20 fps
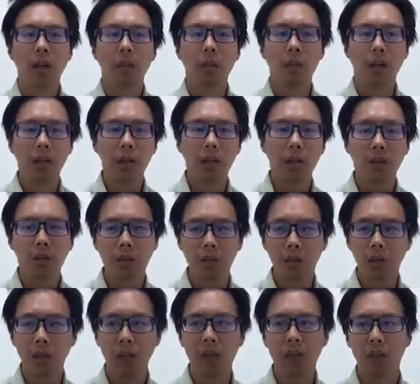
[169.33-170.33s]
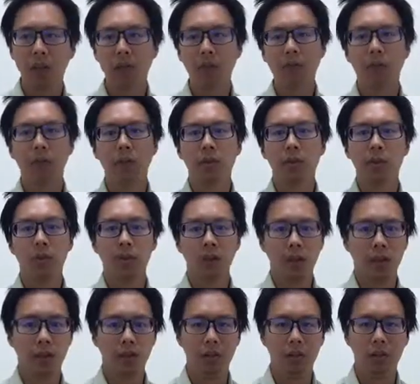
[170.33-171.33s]
working overtime for
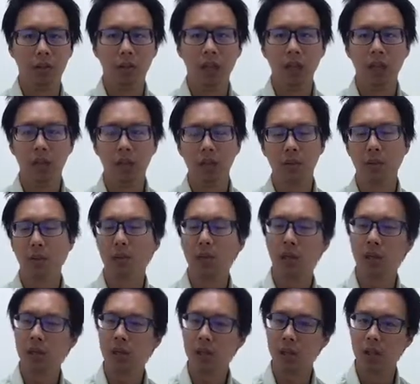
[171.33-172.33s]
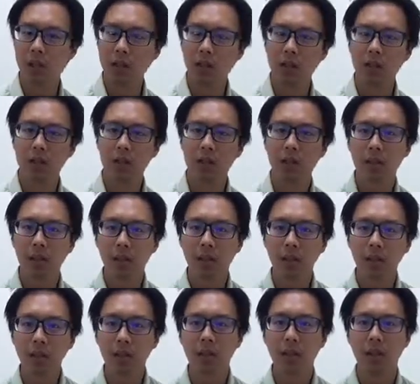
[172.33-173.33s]
10-20 years, you're
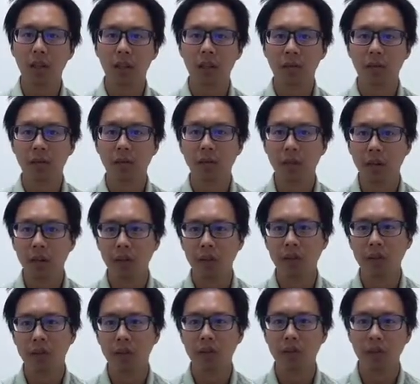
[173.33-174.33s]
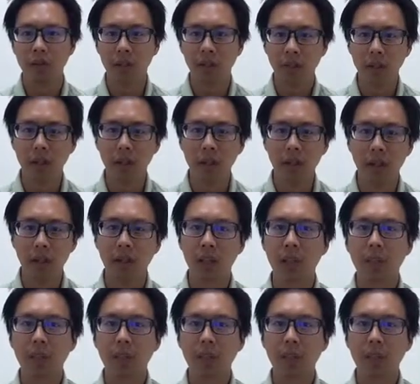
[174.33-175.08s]
gonna get very, very fatigued.